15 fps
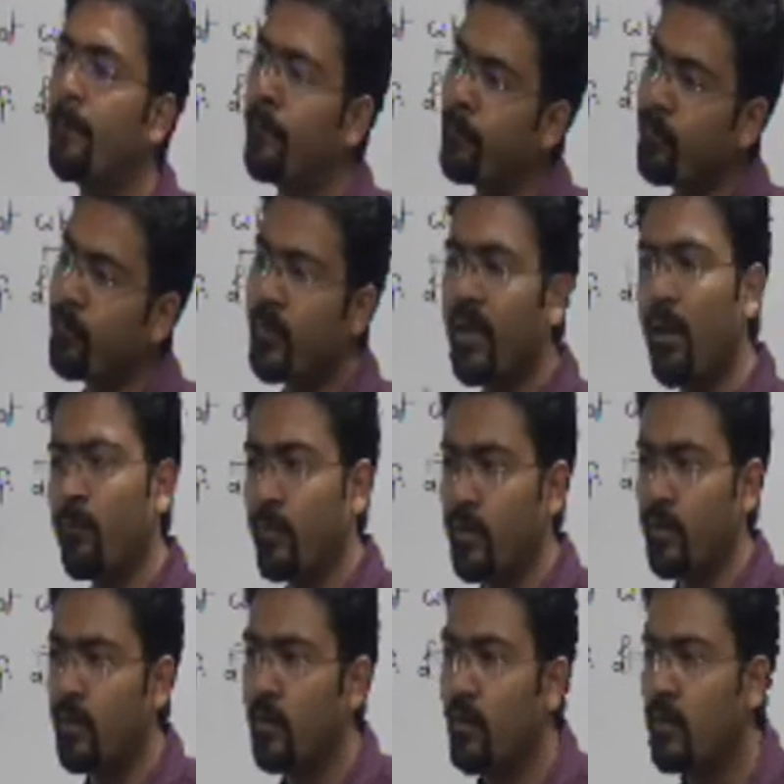camphor,
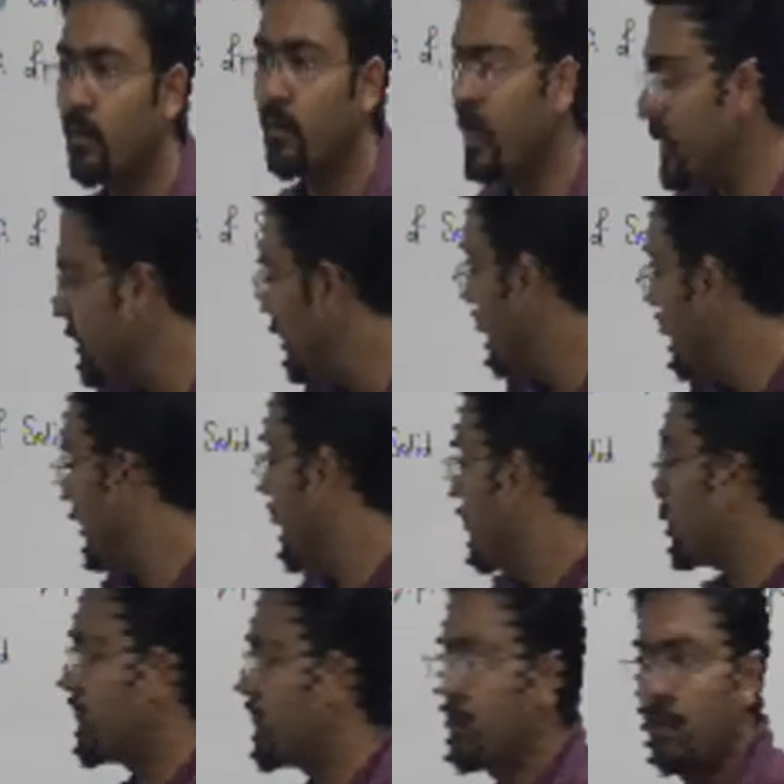right? So
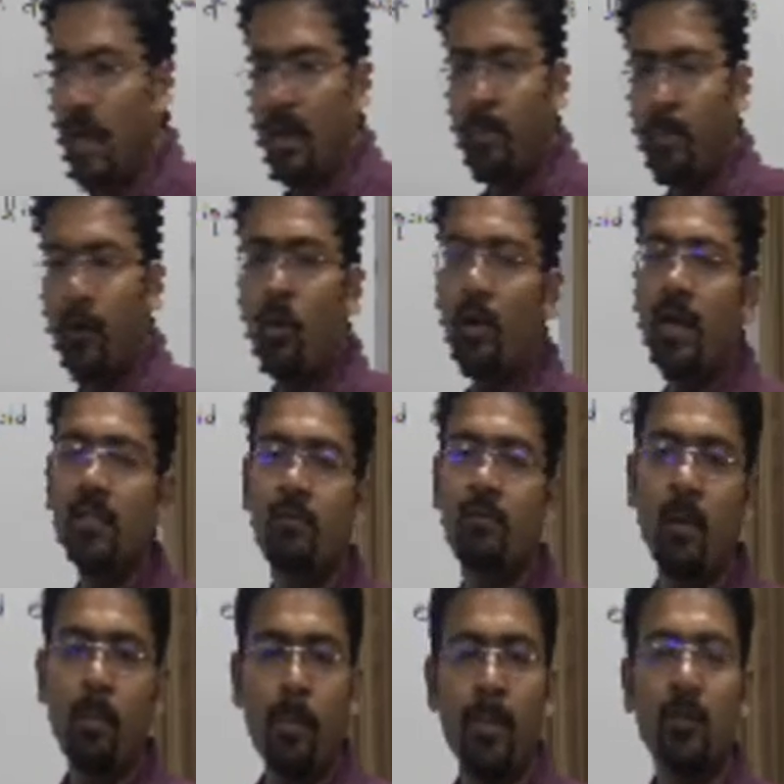that will be called as vapor
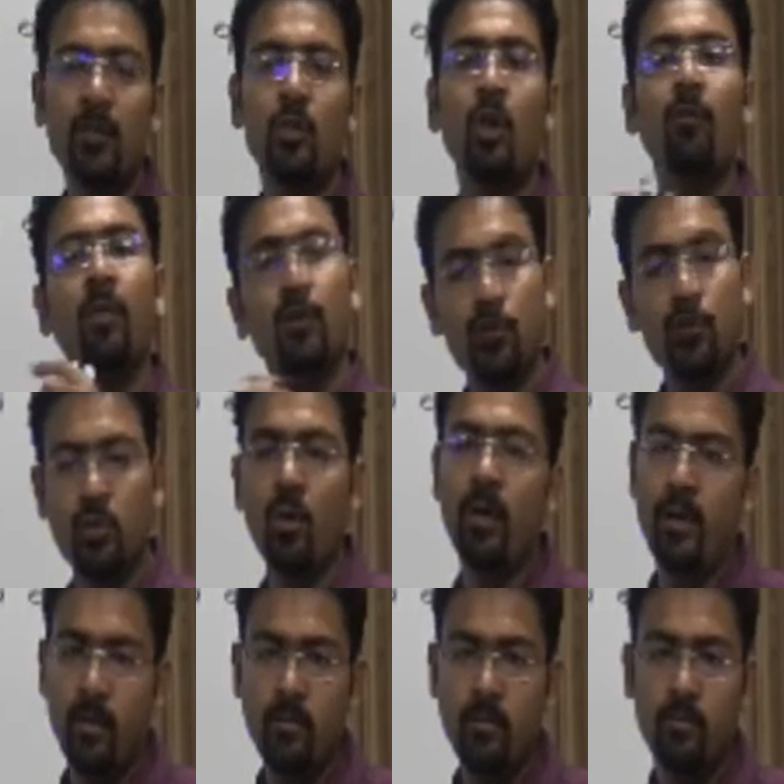pressure of solid,
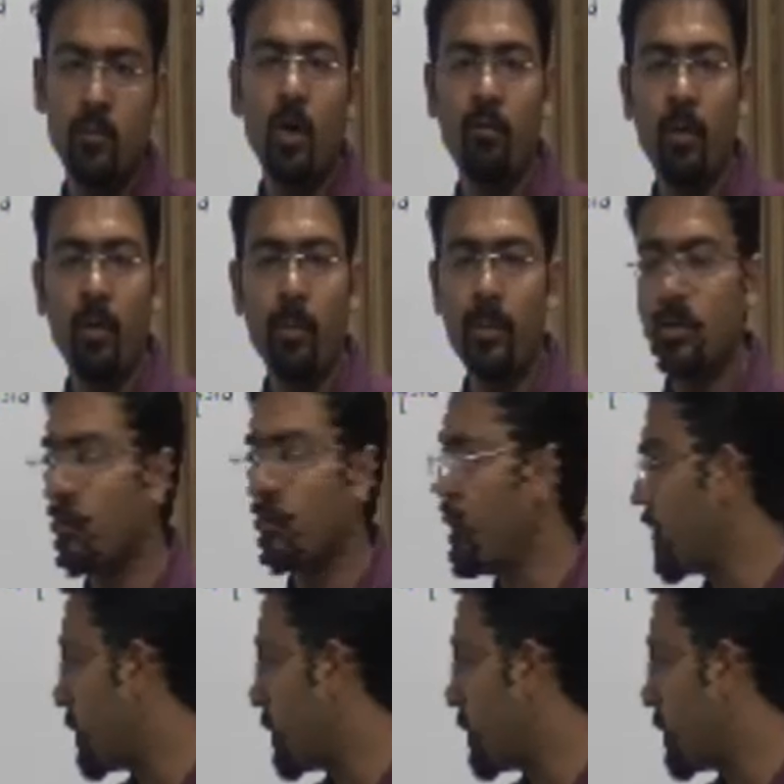not vapor pressure of liquid.